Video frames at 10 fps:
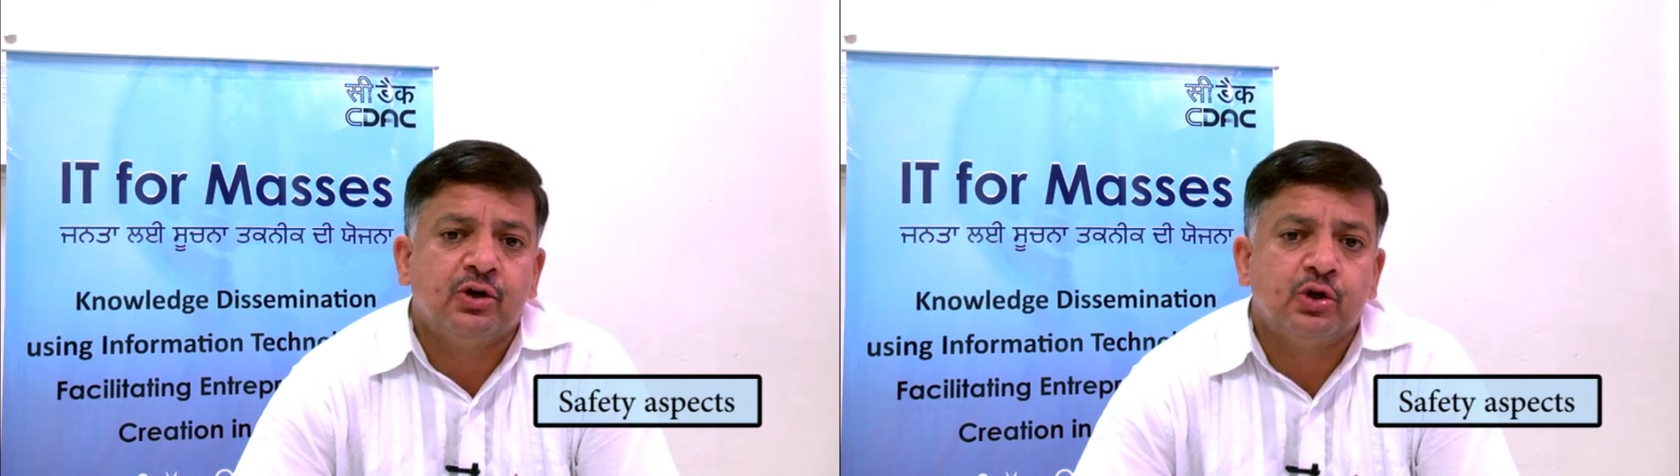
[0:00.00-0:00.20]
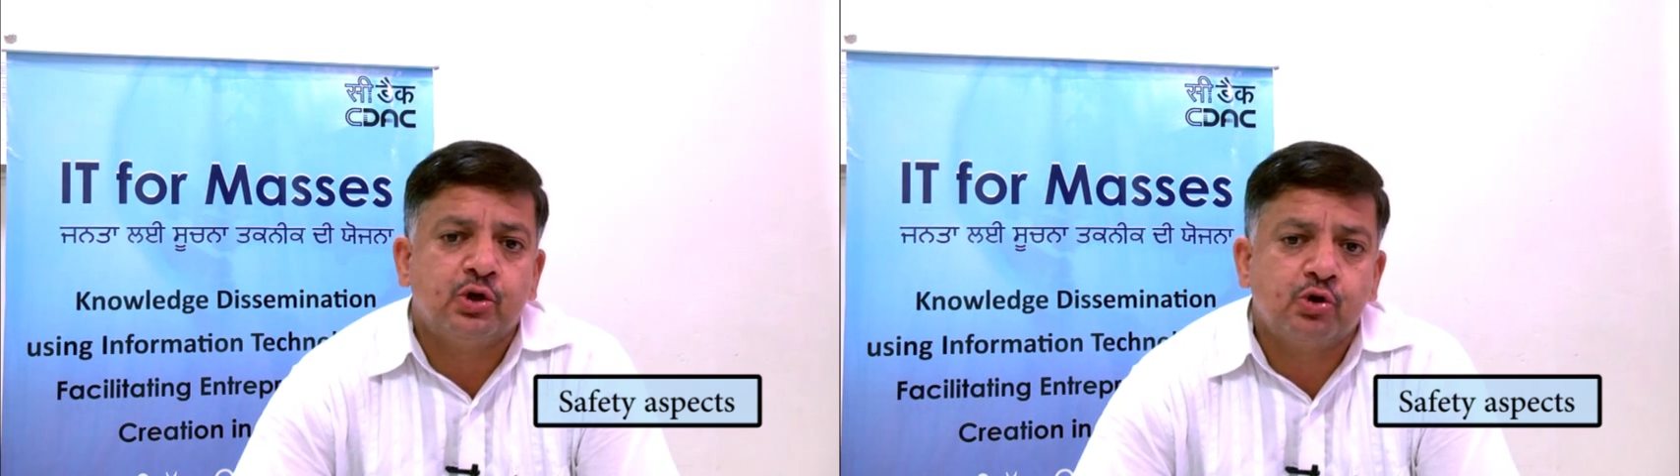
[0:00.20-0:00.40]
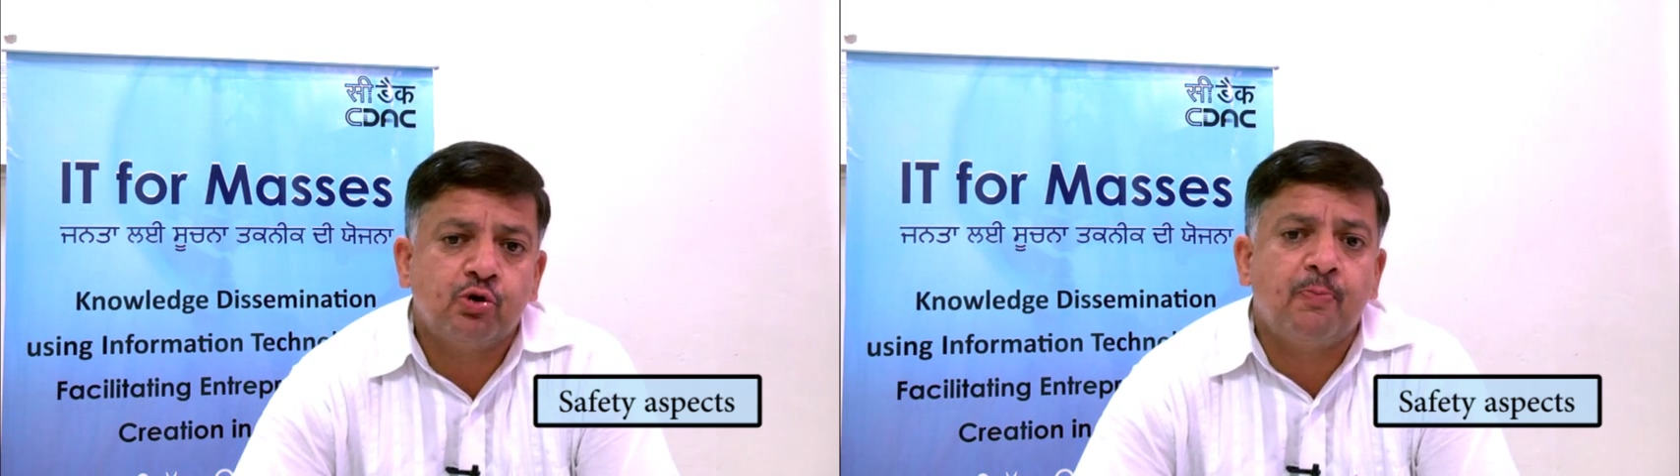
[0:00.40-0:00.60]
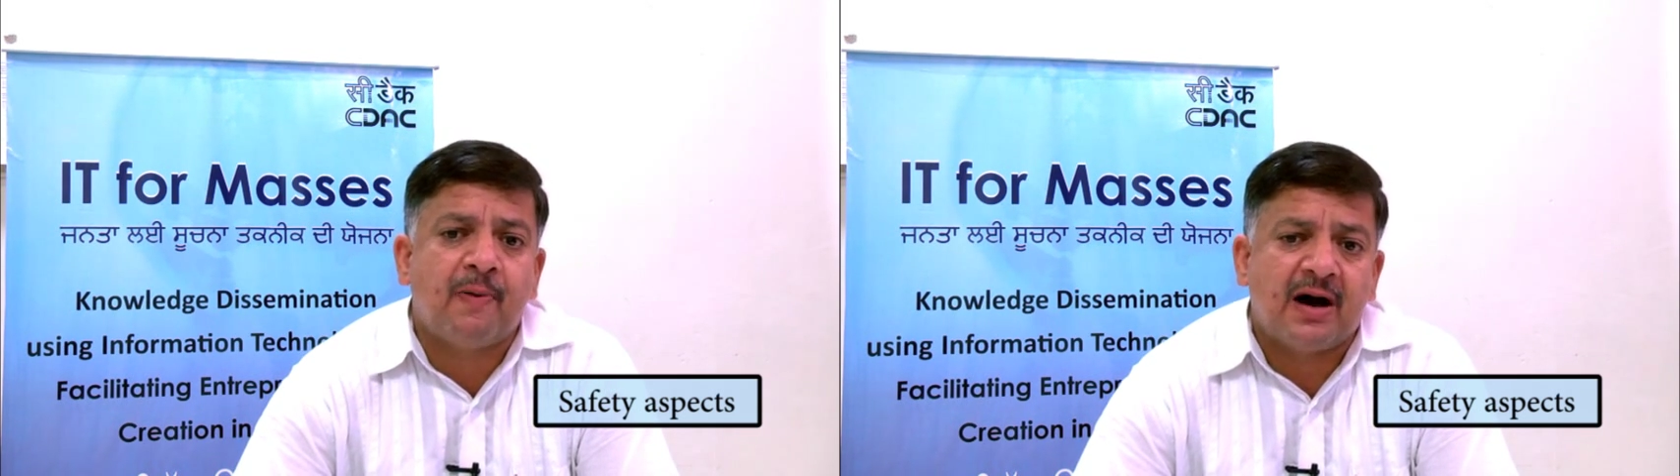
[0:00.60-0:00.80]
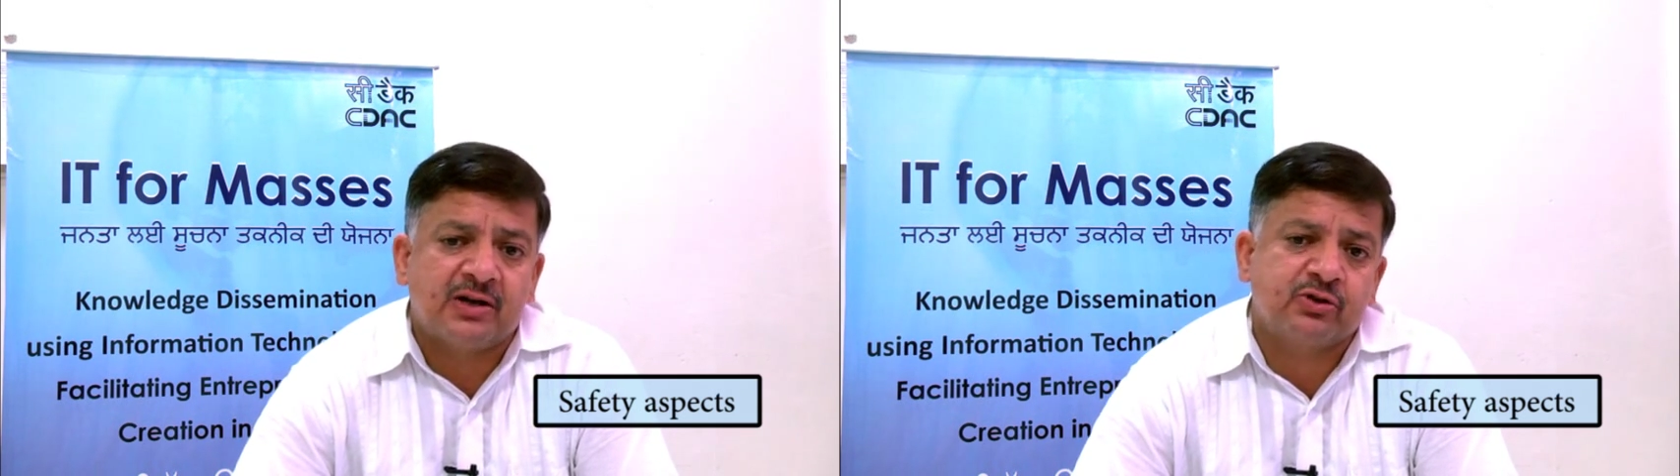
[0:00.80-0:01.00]
should
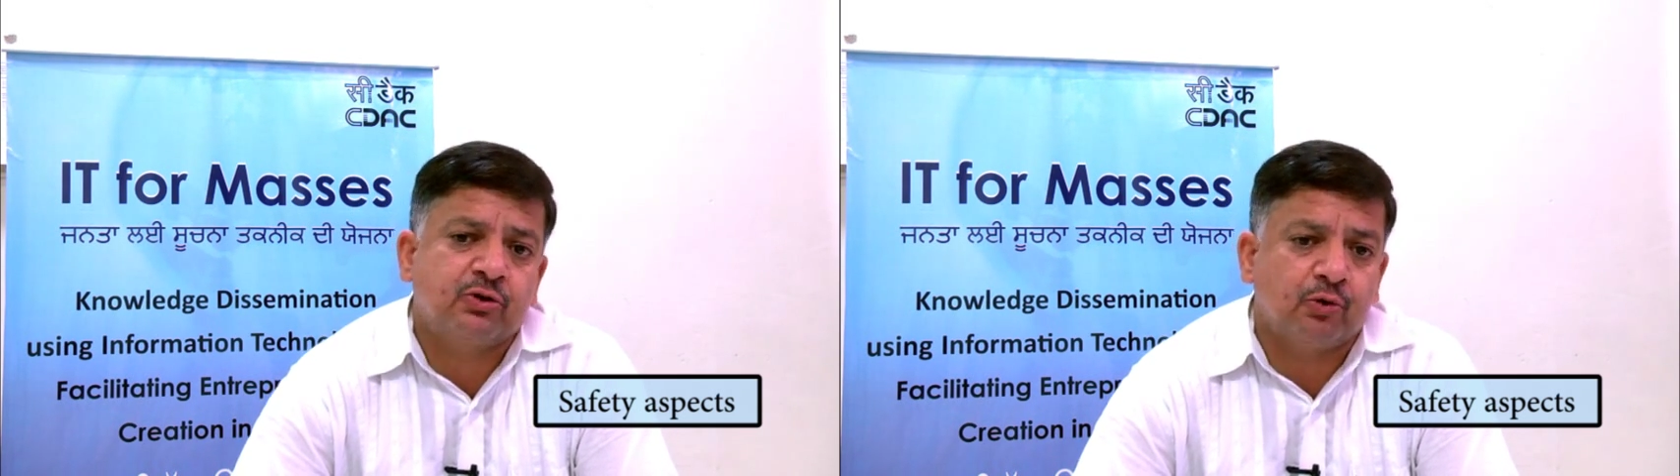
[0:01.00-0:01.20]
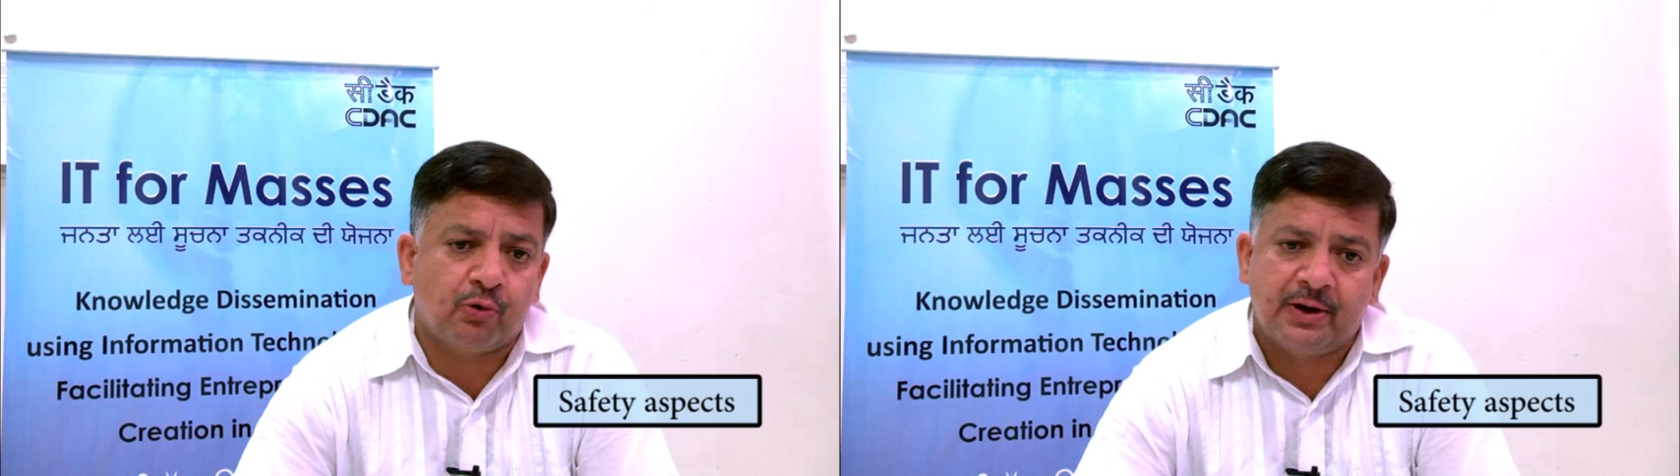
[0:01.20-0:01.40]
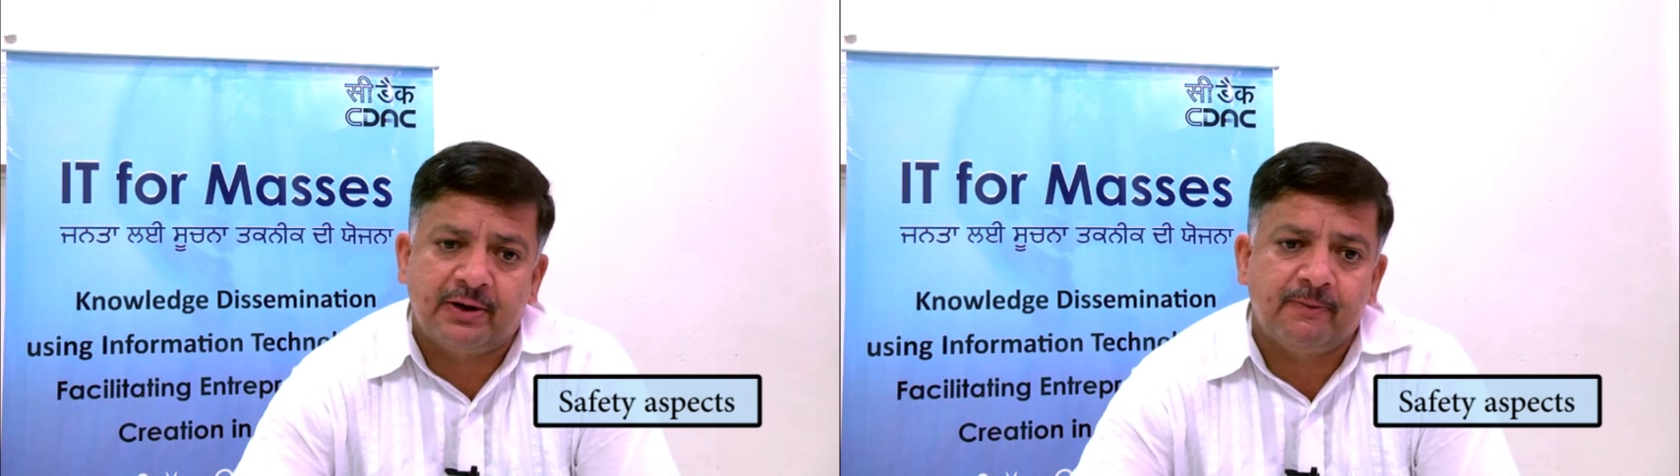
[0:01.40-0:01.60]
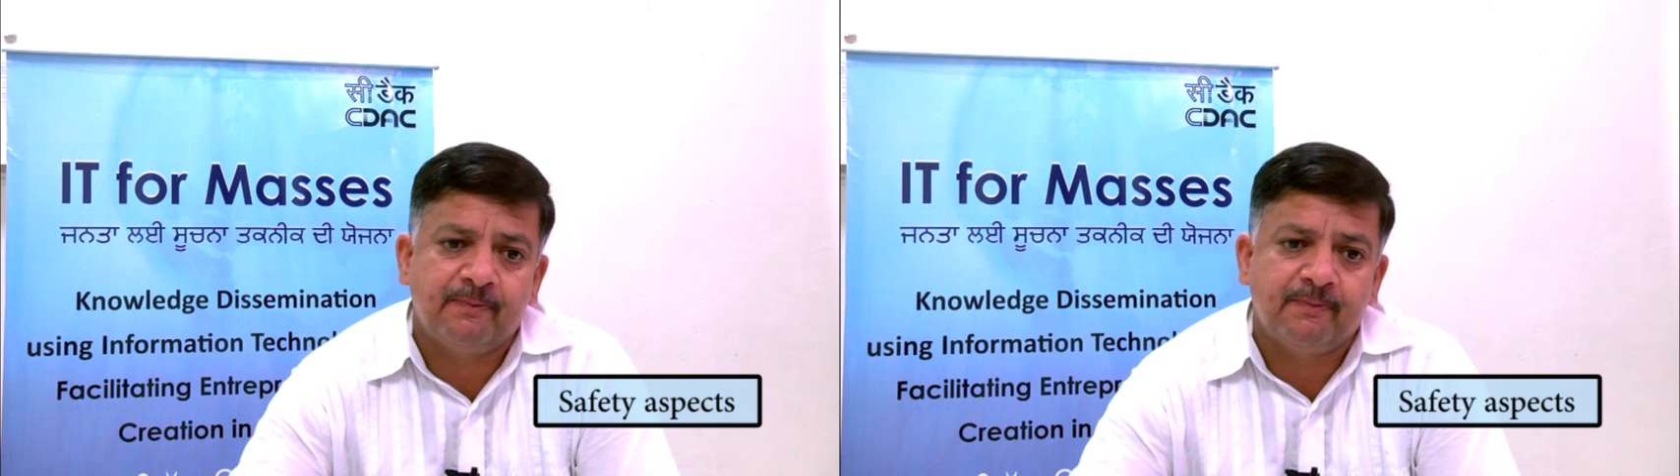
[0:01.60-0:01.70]
pass through it.